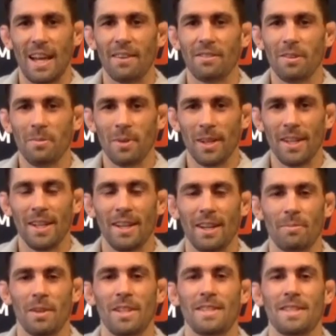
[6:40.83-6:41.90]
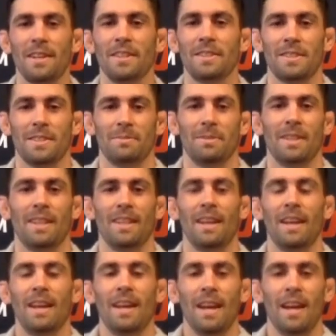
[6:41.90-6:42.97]
Everybody, I'm going to tell you something.
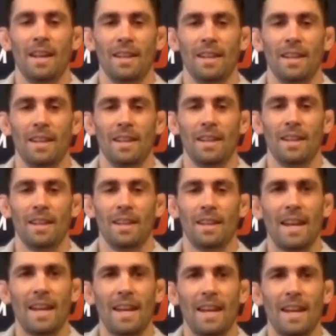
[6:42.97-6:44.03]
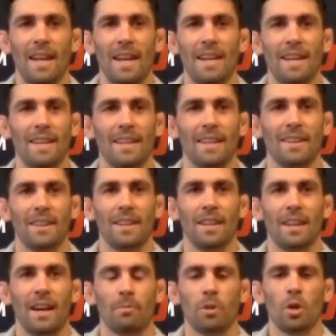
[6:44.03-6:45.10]
And that's why I hate hearing
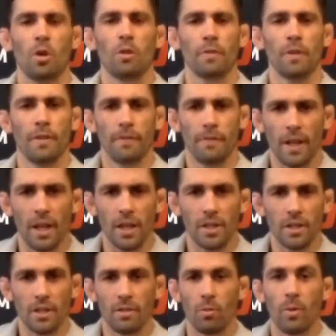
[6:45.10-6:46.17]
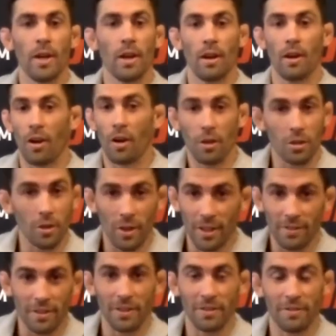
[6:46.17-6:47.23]
I'm going for the finish. We are all
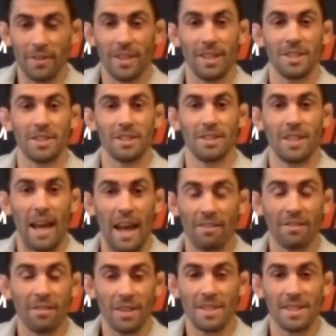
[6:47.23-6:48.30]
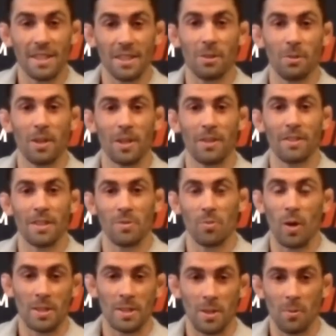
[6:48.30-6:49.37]
going for the finish. Every single one of us
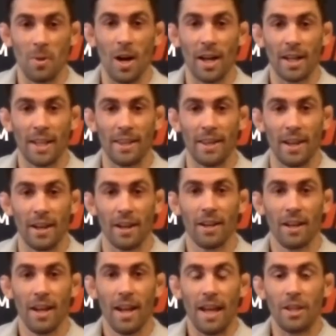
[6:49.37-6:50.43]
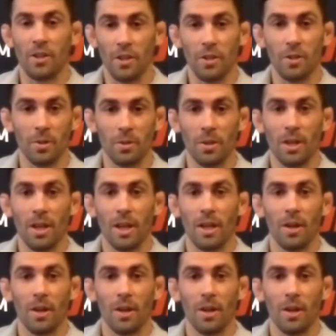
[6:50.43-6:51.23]
wants to walk in there and do